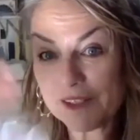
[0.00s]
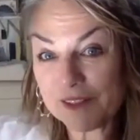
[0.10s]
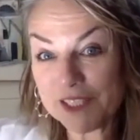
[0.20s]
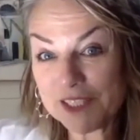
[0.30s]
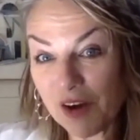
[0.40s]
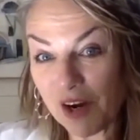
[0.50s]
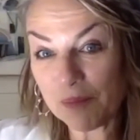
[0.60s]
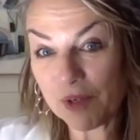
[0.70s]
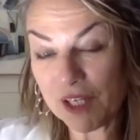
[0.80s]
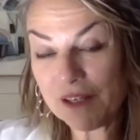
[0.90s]

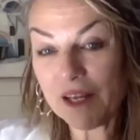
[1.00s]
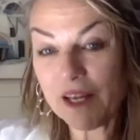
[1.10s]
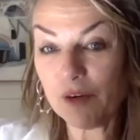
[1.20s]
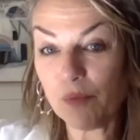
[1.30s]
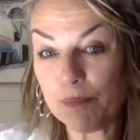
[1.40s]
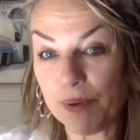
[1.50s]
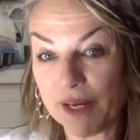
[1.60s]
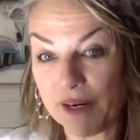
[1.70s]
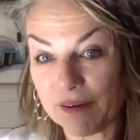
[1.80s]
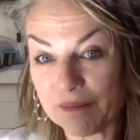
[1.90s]
disharmony, and repair.